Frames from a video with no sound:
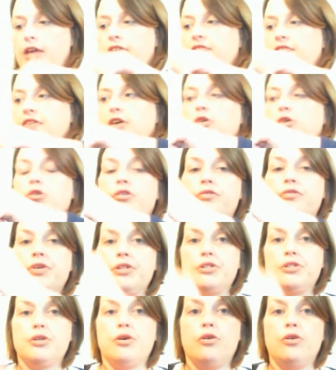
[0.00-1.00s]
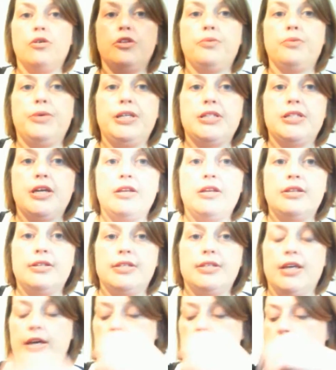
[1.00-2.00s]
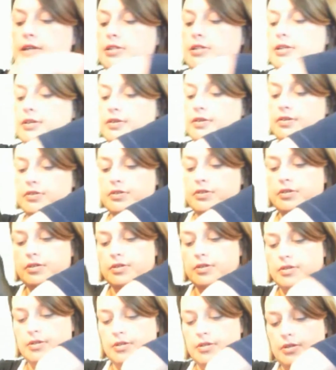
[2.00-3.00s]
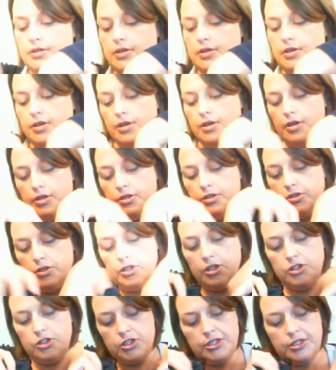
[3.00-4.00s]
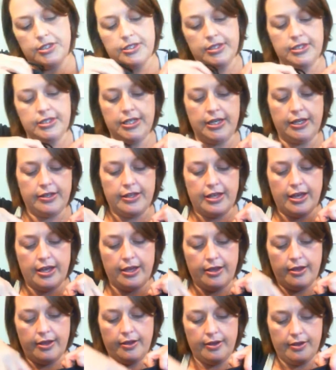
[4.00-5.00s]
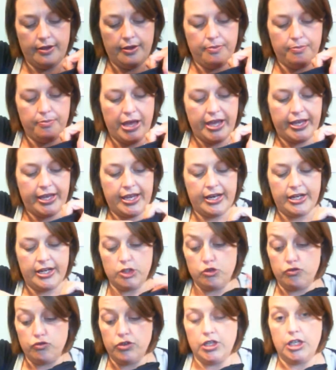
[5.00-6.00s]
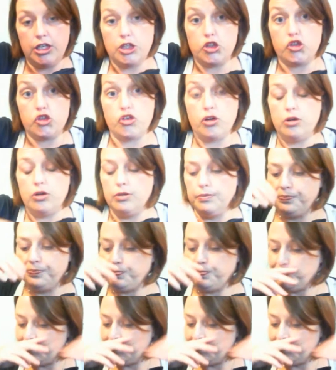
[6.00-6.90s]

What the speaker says: And the Velcro runs all the way down the side, so you just stick that back in. It's really strong.